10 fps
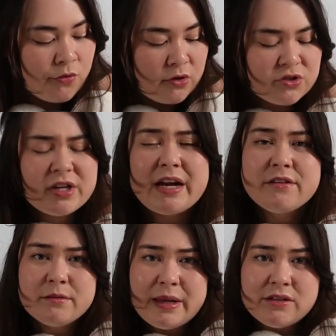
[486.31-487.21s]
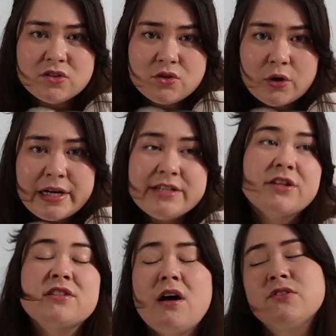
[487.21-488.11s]
those are kind of the main stories.
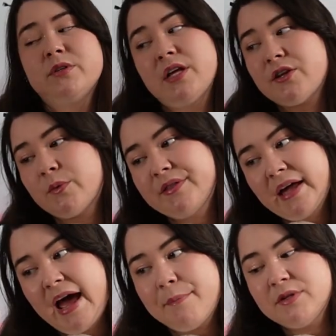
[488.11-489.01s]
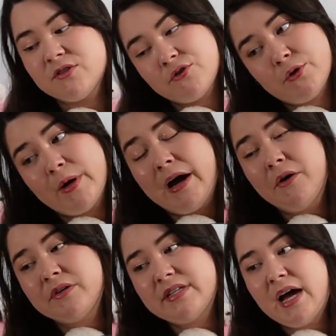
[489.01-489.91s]
There's also another one that happens
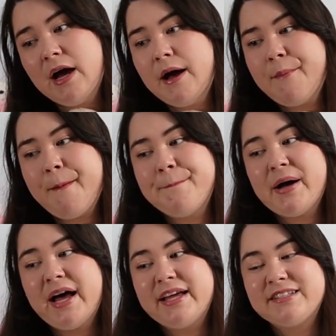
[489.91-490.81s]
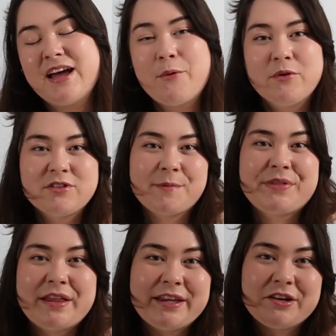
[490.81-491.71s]
throughout, um, but I will talk
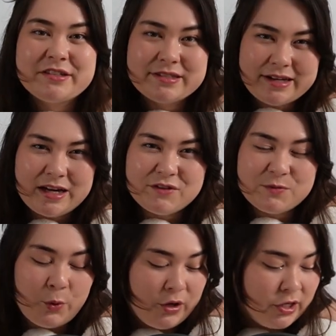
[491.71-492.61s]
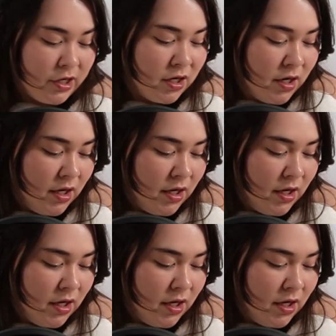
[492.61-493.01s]
about that later because it's kind of a spoiler.